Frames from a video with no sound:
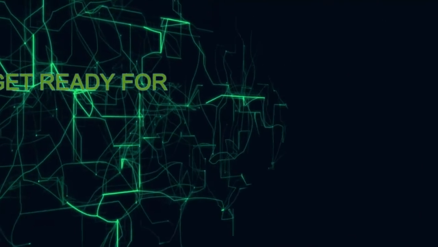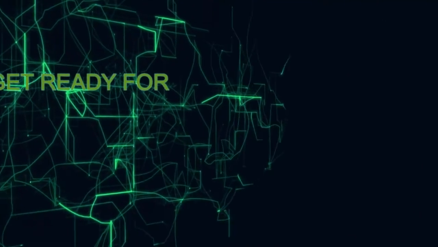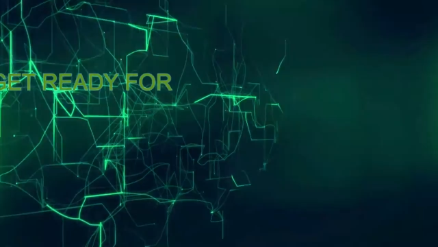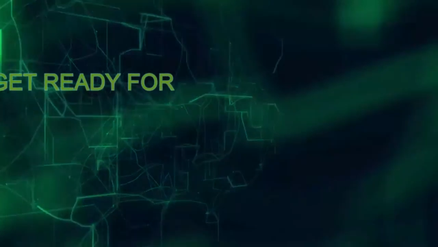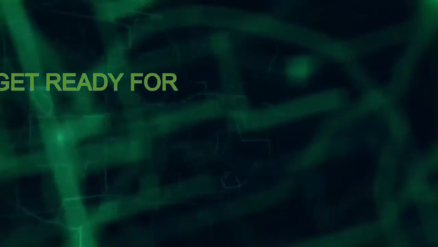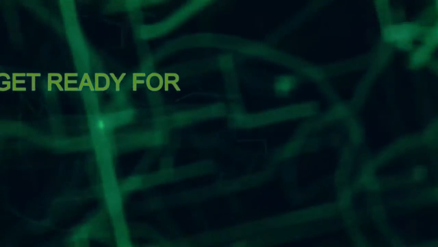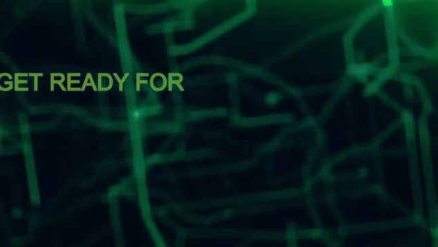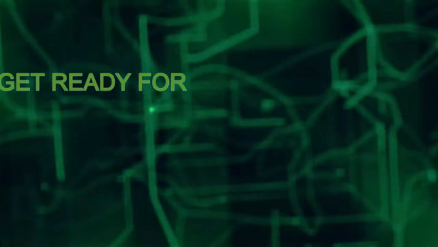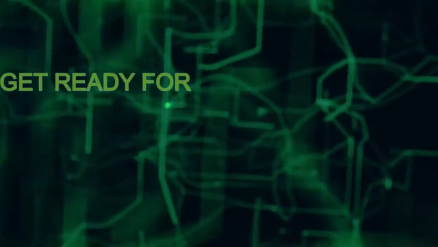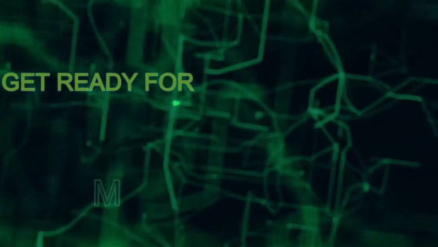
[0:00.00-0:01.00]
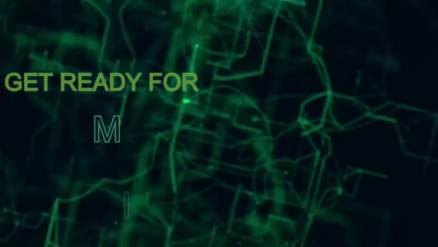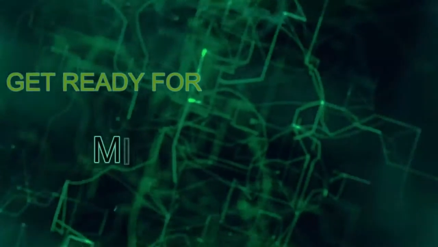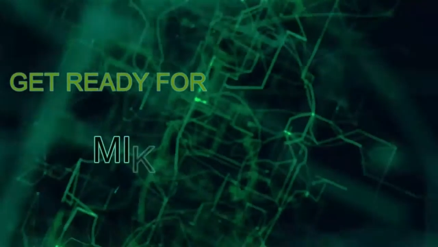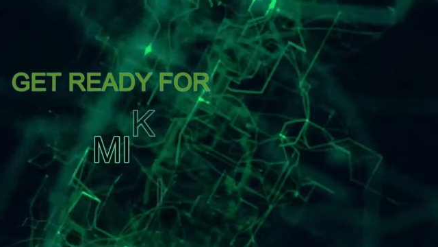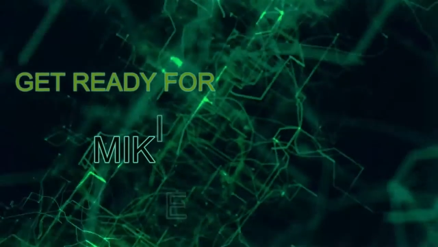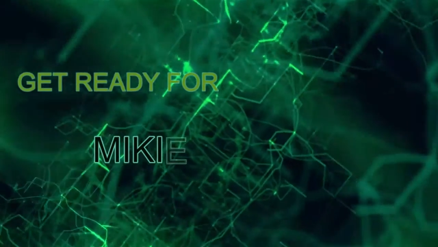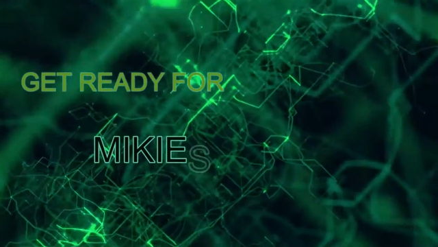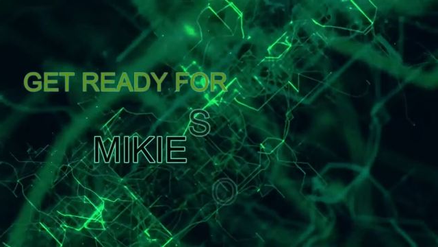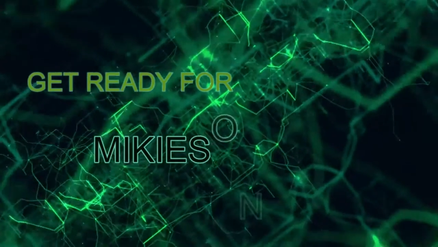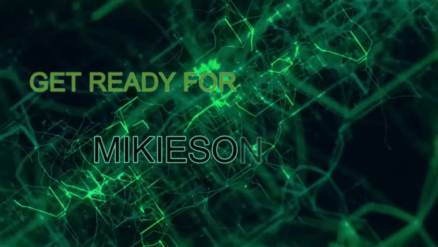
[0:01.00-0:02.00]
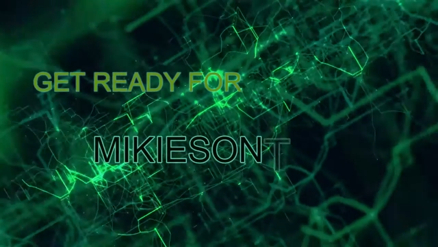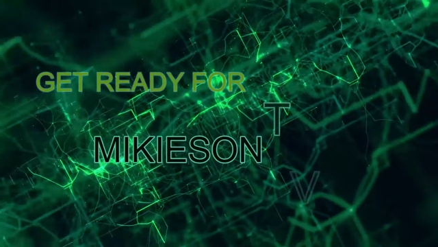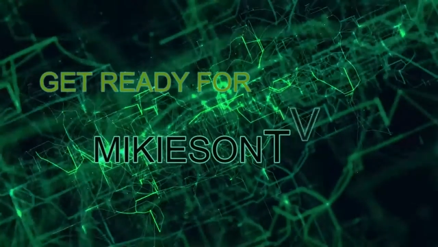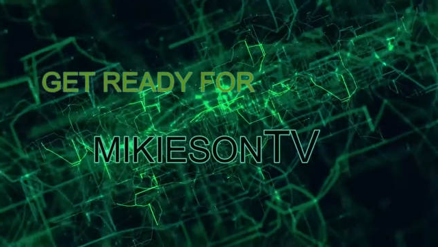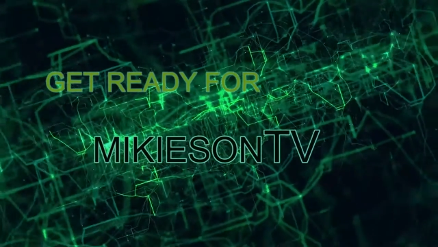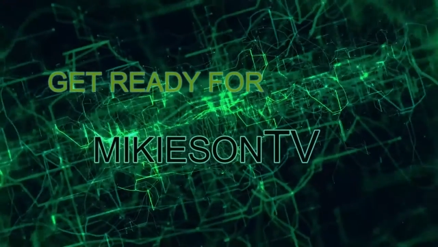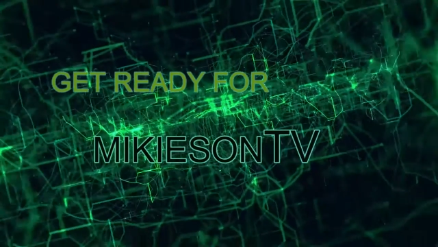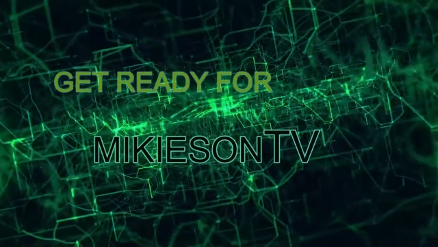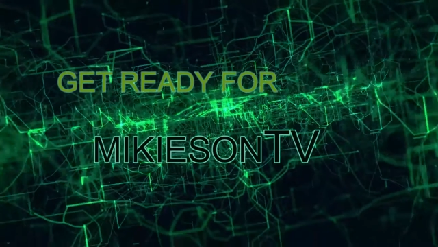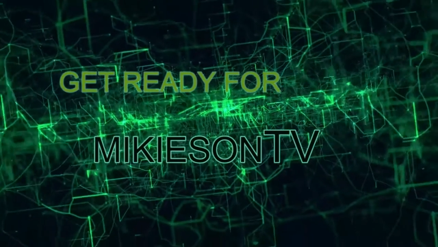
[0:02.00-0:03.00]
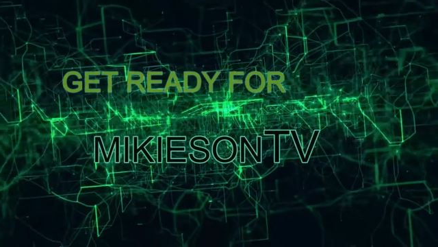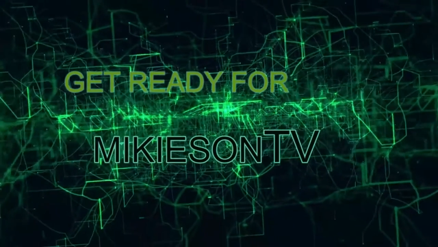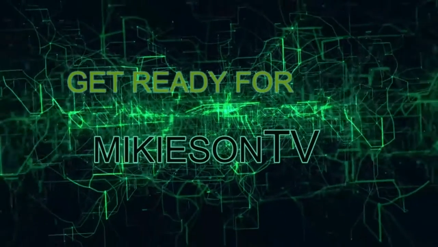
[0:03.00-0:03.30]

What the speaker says: [unreadable: no face in view]